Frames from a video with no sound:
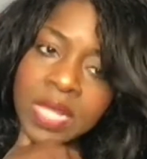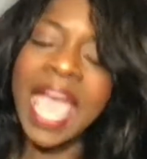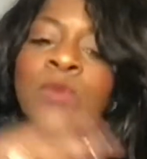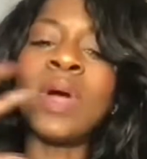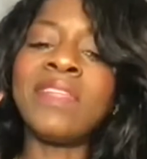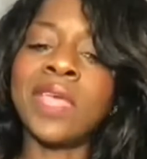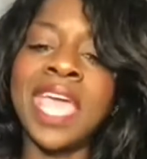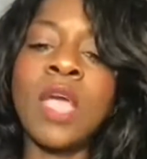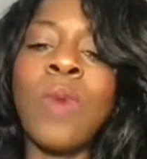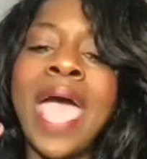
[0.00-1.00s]
And one of the
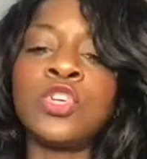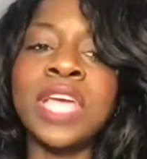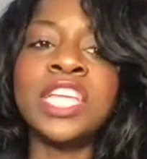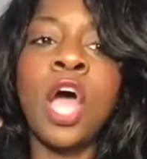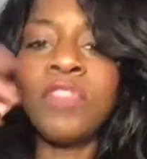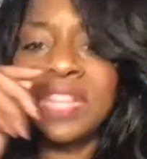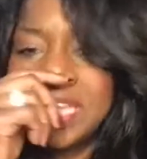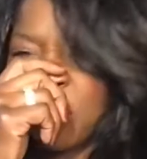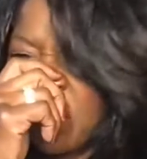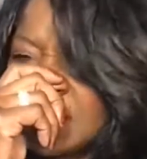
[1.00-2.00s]
key ways you can know the
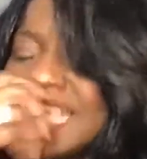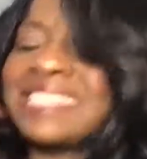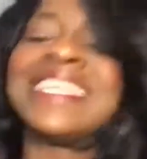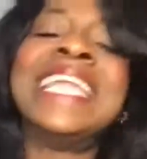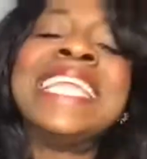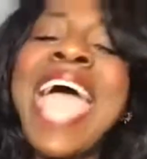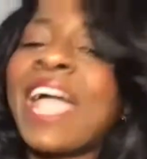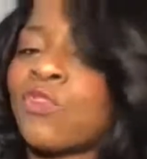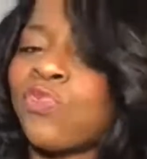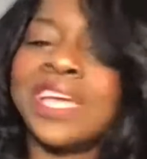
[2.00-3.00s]
difference is the
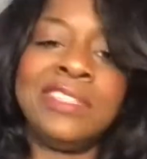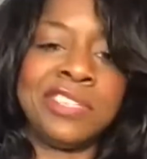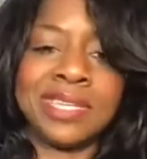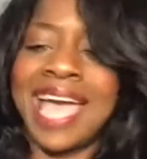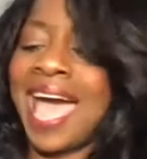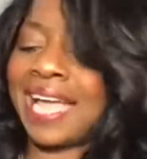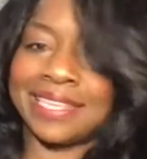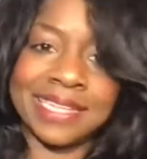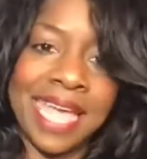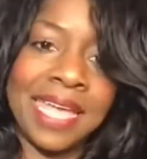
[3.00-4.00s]
neck region. God,
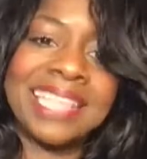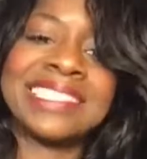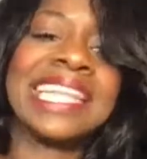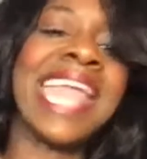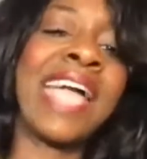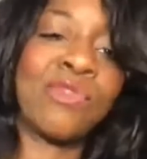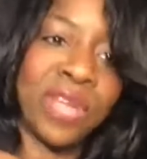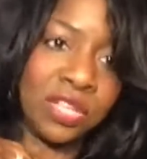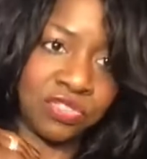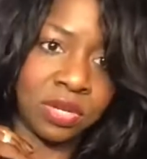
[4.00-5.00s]
today, it's the neck
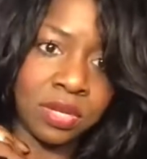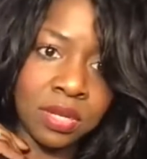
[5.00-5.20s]
region.